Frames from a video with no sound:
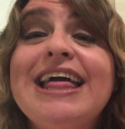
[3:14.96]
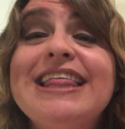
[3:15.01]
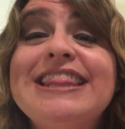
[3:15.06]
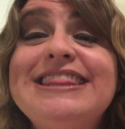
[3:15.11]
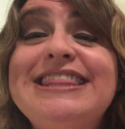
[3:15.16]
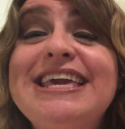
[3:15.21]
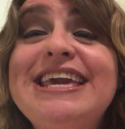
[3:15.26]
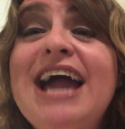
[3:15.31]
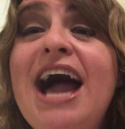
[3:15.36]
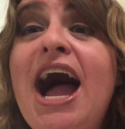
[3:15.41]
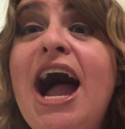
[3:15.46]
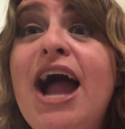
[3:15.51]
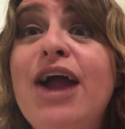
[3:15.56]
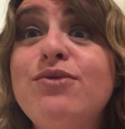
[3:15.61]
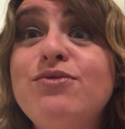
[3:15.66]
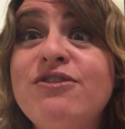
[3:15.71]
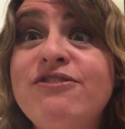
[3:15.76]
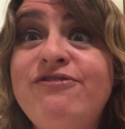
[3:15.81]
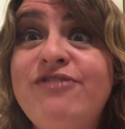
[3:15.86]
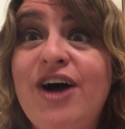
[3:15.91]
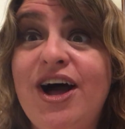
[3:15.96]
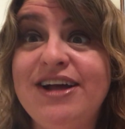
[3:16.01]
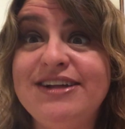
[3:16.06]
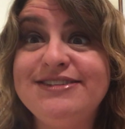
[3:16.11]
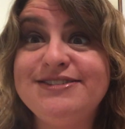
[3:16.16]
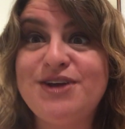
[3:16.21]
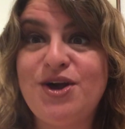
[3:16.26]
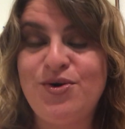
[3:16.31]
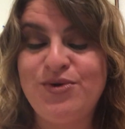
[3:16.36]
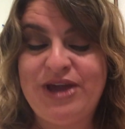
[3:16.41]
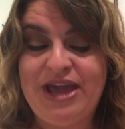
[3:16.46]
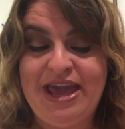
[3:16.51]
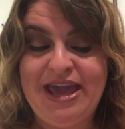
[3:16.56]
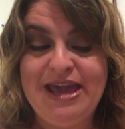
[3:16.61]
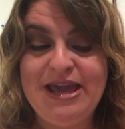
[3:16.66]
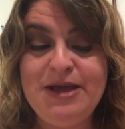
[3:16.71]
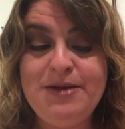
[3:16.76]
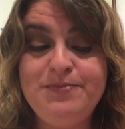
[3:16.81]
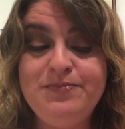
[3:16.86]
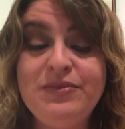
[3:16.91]
the Hierophant,
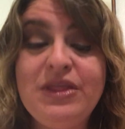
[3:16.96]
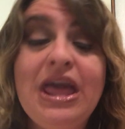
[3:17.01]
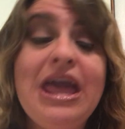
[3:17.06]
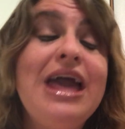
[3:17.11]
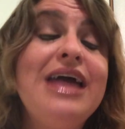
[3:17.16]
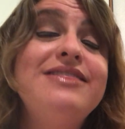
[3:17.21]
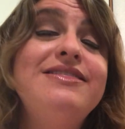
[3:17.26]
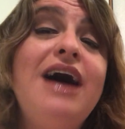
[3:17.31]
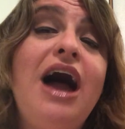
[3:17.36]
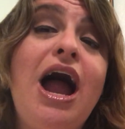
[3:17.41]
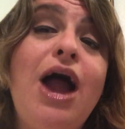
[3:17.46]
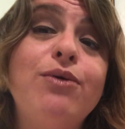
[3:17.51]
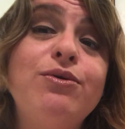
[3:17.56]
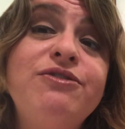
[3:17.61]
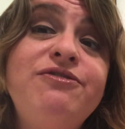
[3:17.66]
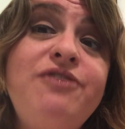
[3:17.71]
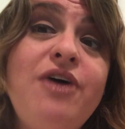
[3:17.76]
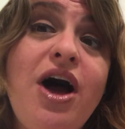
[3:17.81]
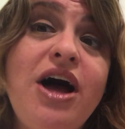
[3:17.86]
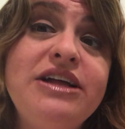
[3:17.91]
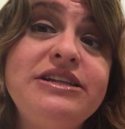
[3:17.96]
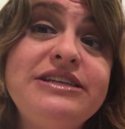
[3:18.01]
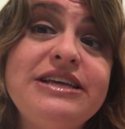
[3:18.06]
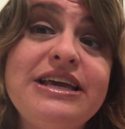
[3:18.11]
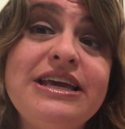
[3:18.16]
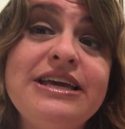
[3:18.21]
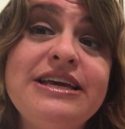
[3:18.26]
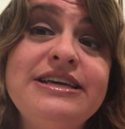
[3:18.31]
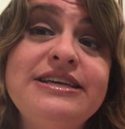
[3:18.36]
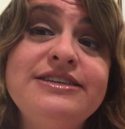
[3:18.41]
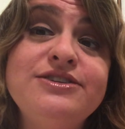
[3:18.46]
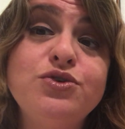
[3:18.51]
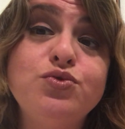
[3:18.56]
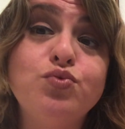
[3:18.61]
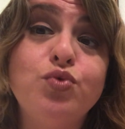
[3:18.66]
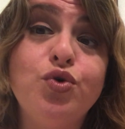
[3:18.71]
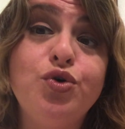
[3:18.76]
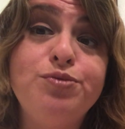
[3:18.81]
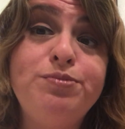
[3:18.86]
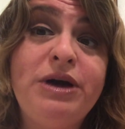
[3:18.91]
okay? The Hierophant is
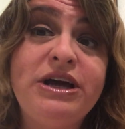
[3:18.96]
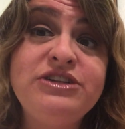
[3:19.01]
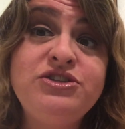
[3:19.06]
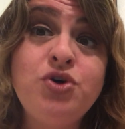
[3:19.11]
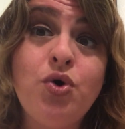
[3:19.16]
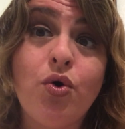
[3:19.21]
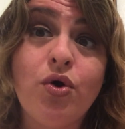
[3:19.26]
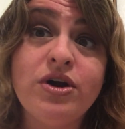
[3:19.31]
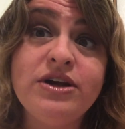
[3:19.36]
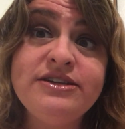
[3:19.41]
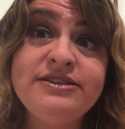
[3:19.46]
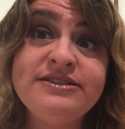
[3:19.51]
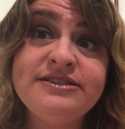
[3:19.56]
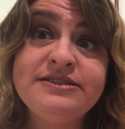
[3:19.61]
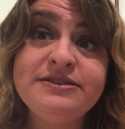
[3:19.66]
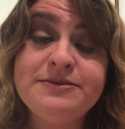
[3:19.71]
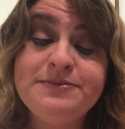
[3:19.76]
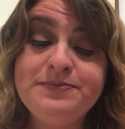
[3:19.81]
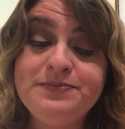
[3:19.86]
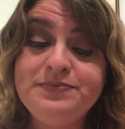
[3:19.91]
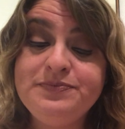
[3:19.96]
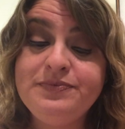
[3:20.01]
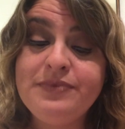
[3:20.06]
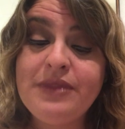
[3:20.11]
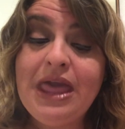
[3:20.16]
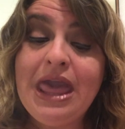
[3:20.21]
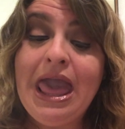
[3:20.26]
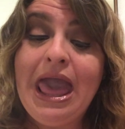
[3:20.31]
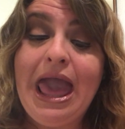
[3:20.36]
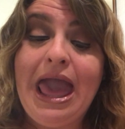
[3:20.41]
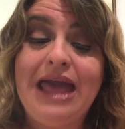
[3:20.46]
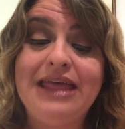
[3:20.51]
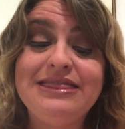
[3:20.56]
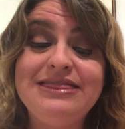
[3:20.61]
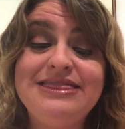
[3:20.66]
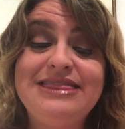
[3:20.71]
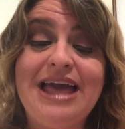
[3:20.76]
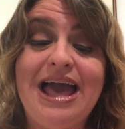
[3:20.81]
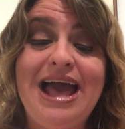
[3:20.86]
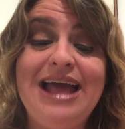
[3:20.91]
ruled by Taurus,
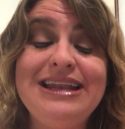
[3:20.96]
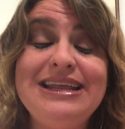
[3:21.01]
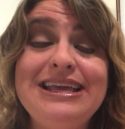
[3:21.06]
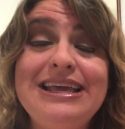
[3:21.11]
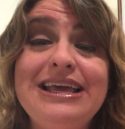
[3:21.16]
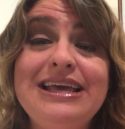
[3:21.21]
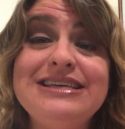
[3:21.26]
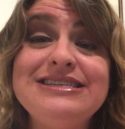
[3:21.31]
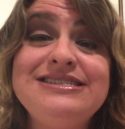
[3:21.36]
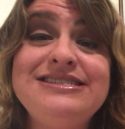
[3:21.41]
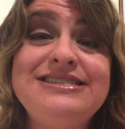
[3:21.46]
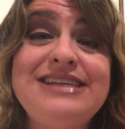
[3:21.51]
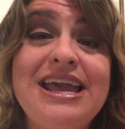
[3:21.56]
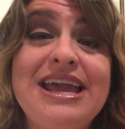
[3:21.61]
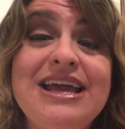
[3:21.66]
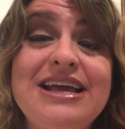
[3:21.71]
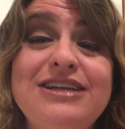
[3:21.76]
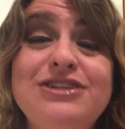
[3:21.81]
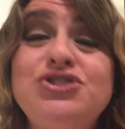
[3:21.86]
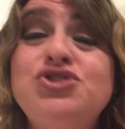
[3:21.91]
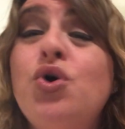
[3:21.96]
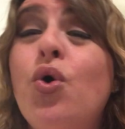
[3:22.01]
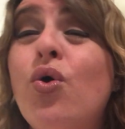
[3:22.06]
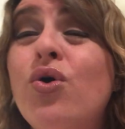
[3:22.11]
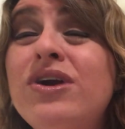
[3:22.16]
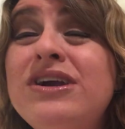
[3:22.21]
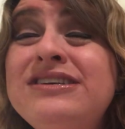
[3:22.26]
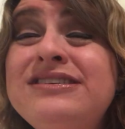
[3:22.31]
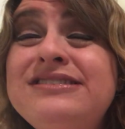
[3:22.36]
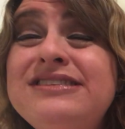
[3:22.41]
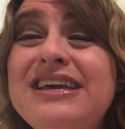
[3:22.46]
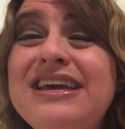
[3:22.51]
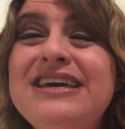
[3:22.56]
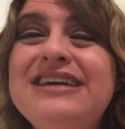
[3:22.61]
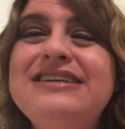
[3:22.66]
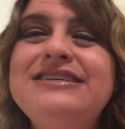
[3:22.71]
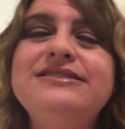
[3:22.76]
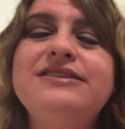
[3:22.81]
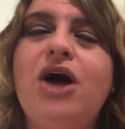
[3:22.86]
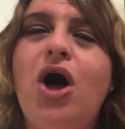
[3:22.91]
and Taurus
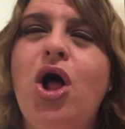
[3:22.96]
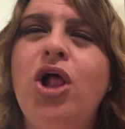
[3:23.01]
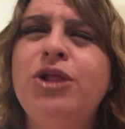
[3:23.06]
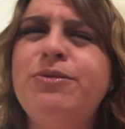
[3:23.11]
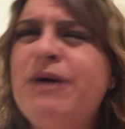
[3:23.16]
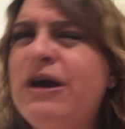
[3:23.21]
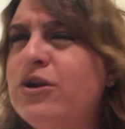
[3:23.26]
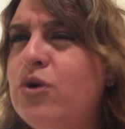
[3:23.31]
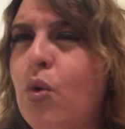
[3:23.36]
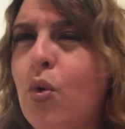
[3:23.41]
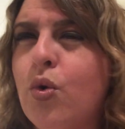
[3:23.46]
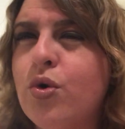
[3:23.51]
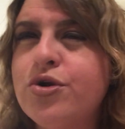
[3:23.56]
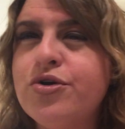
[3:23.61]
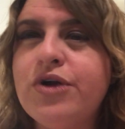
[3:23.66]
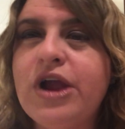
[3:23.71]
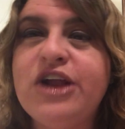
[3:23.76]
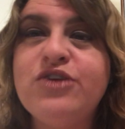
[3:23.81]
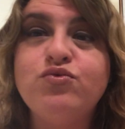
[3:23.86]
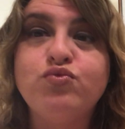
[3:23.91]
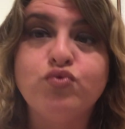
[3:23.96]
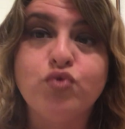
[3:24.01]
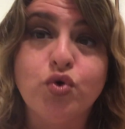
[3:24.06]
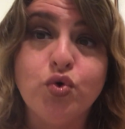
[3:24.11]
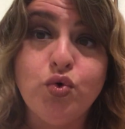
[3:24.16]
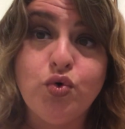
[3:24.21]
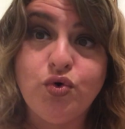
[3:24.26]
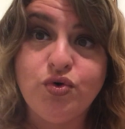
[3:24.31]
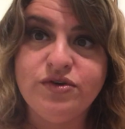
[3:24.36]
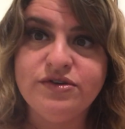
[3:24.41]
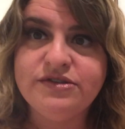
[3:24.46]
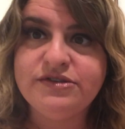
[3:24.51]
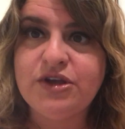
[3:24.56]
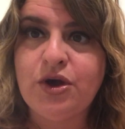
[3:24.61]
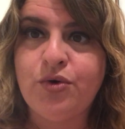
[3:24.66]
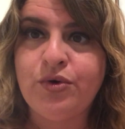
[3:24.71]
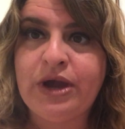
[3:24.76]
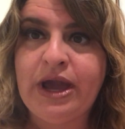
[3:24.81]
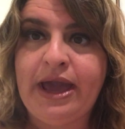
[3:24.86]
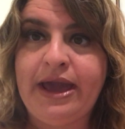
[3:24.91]
is all about order and rules,
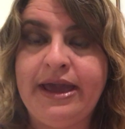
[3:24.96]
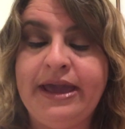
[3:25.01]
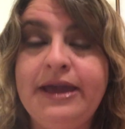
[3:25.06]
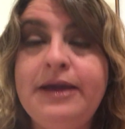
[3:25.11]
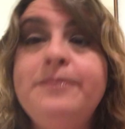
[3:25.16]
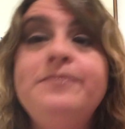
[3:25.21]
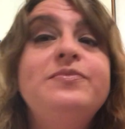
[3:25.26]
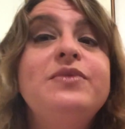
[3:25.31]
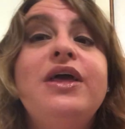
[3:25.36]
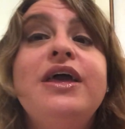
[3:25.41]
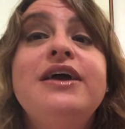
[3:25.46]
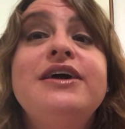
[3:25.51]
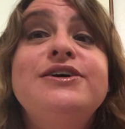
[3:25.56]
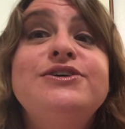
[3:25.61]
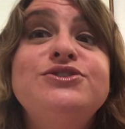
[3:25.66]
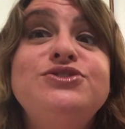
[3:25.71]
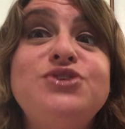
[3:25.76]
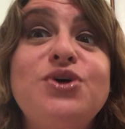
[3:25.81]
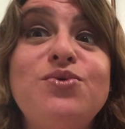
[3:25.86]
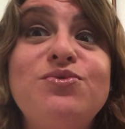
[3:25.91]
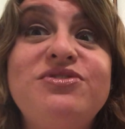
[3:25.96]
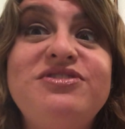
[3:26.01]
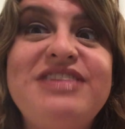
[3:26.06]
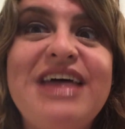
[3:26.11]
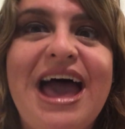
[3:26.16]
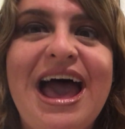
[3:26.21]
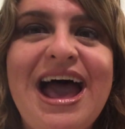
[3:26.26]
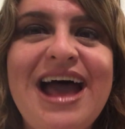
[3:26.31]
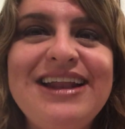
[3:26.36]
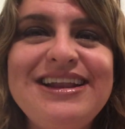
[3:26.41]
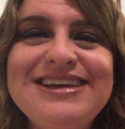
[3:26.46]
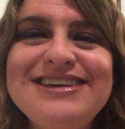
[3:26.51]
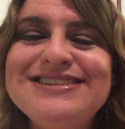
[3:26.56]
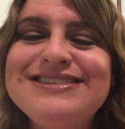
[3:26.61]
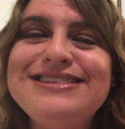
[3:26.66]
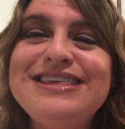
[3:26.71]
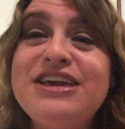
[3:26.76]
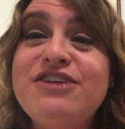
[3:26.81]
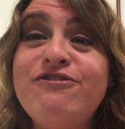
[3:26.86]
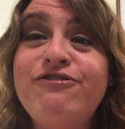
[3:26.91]
okay? So that
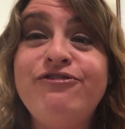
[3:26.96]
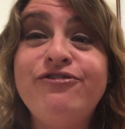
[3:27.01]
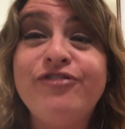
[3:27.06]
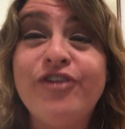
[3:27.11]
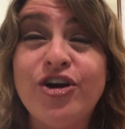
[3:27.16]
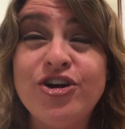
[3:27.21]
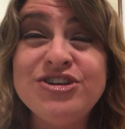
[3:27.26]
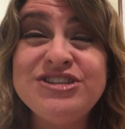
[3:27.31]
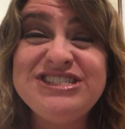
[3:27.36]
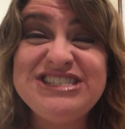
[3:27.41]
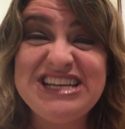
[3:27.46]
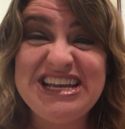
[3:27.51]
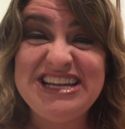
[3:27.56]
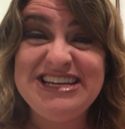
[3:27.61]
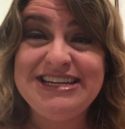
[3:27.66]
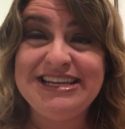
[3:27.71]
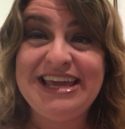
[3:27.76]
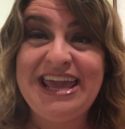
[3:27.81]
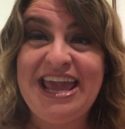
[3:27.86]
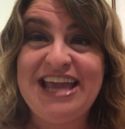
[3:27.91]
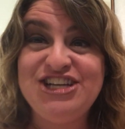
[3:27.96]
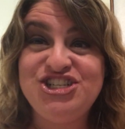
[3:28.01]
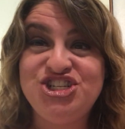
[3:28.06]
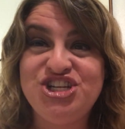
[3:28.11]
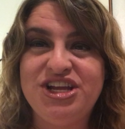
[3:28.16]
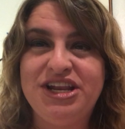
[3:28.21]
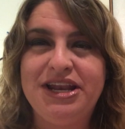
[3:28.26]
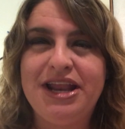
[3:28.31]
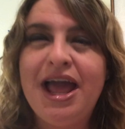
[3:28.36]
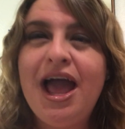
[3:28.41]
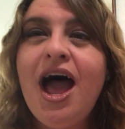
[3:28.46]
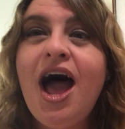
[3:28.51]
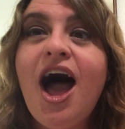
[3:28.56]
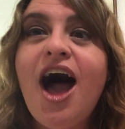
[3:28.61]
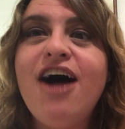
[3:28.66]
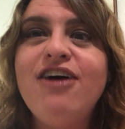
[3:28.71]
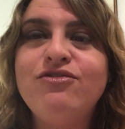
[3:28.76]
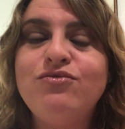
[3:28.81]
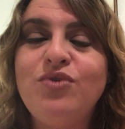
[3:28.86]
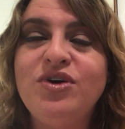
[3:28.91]
is the first indication
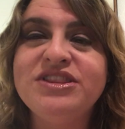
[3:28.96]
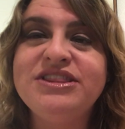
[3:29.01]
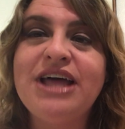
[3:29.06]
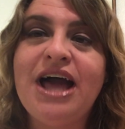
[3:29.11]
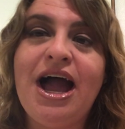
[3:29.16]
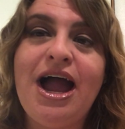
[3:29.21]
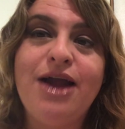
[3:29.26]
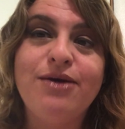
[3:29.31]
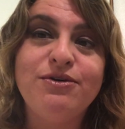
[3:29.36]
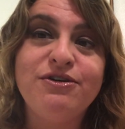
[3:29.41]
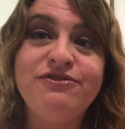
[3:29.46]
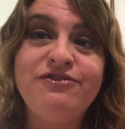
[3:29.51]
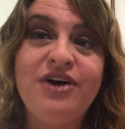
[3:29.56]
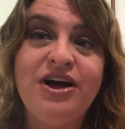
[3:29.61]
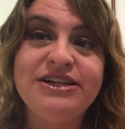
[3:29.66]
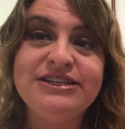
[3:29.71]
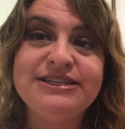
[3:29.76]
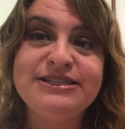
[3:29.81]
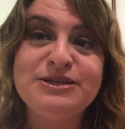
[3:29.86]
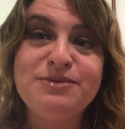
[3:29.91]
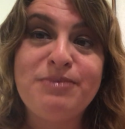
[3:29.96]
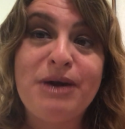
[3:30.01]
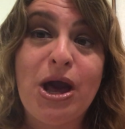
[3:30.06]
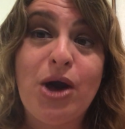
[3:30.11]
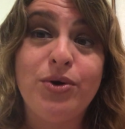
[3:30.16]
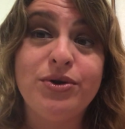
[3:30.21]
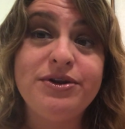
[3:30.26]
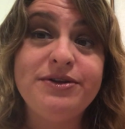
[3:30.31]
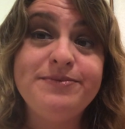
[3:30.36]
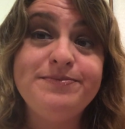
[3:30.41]
of what the Hierophant is about,